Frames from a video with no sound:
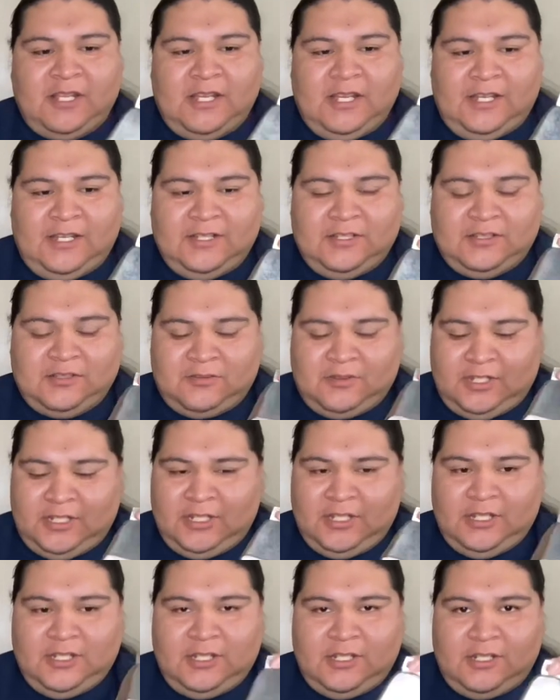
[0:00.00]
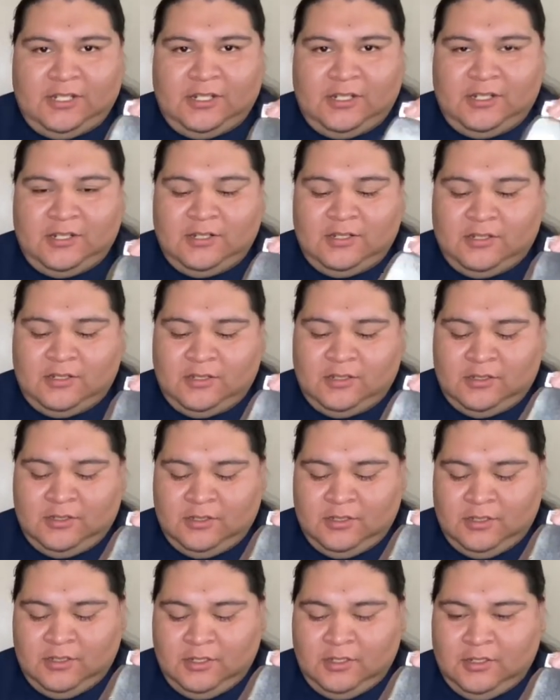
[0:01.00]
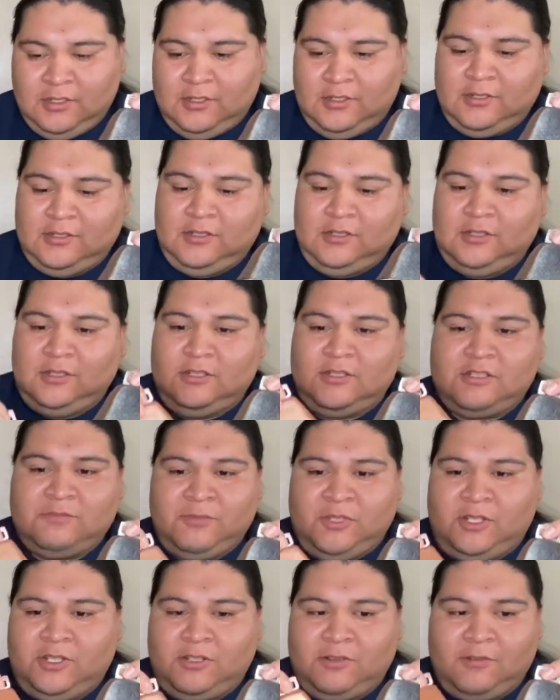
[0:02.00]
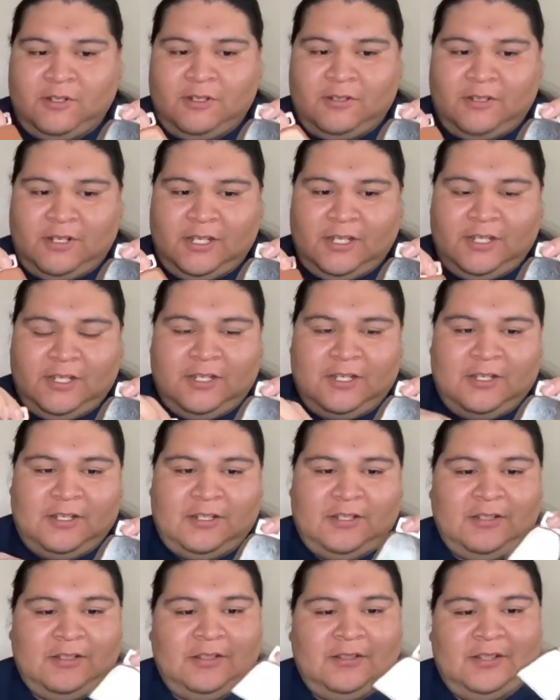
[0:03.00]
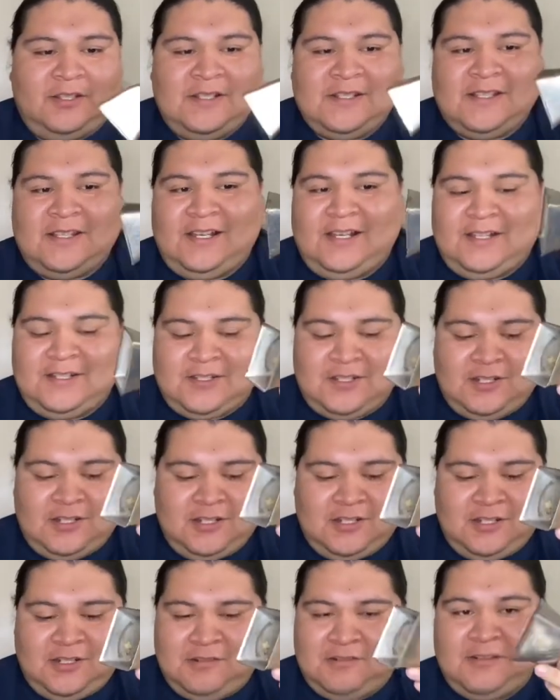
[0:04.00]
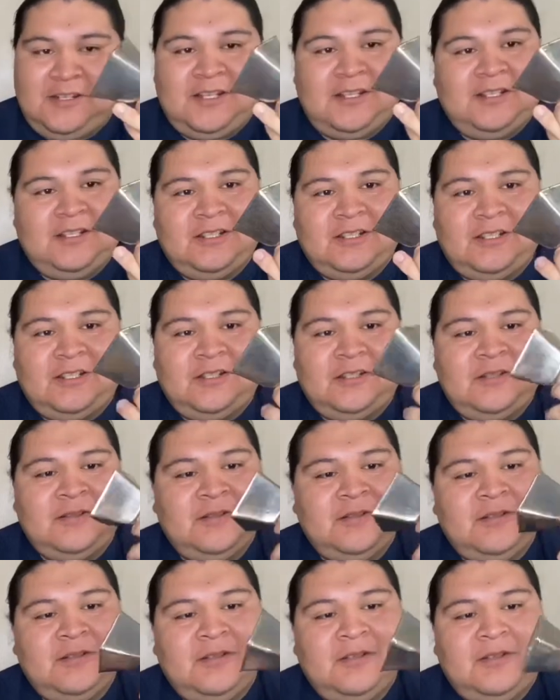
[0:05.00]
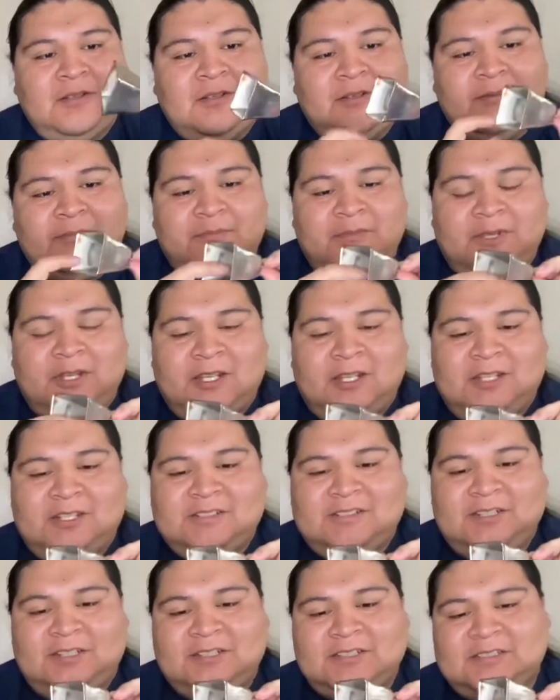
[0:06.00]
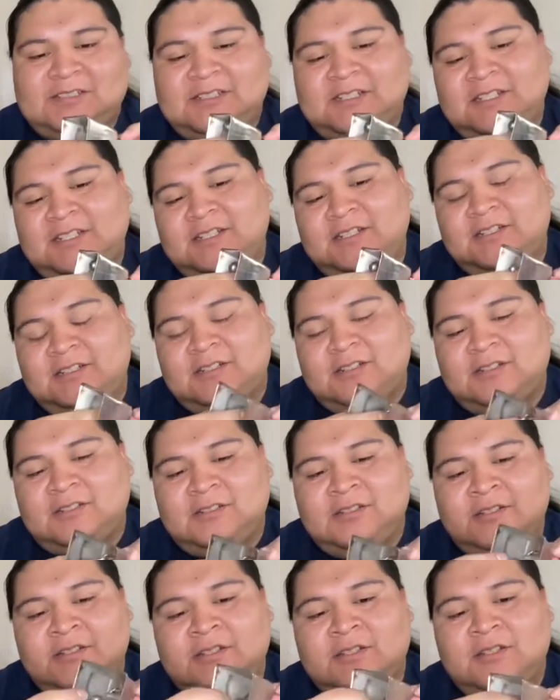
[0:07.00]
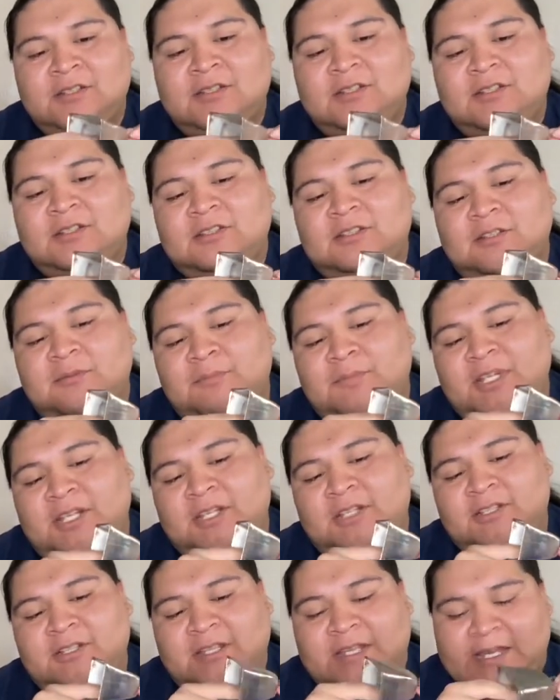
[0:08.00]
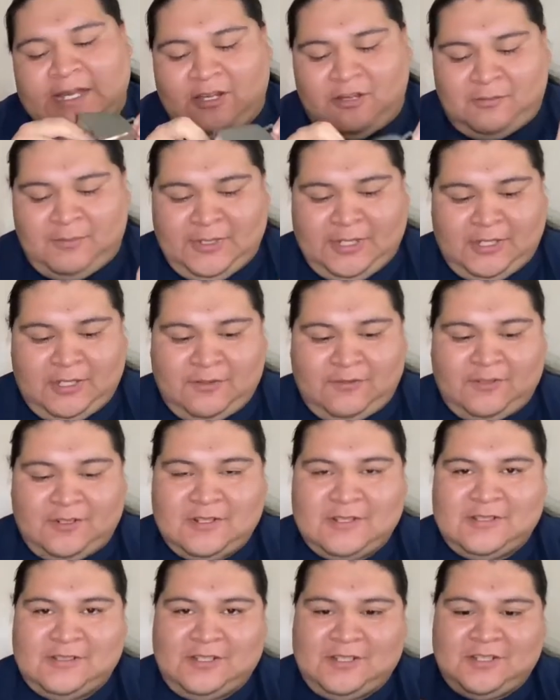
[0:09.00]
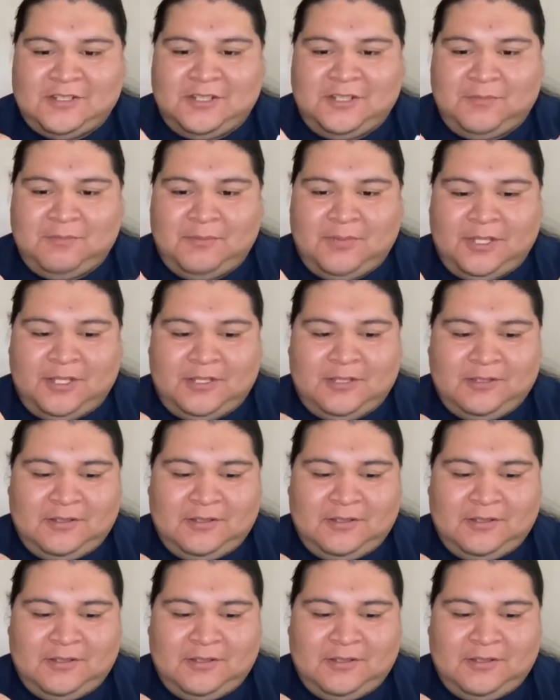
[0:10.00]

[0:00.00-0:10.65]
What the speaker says: guys right here to the smaller one right here. These guys hurt right here. Man, as you can see, the cowbell versus the sheep bell.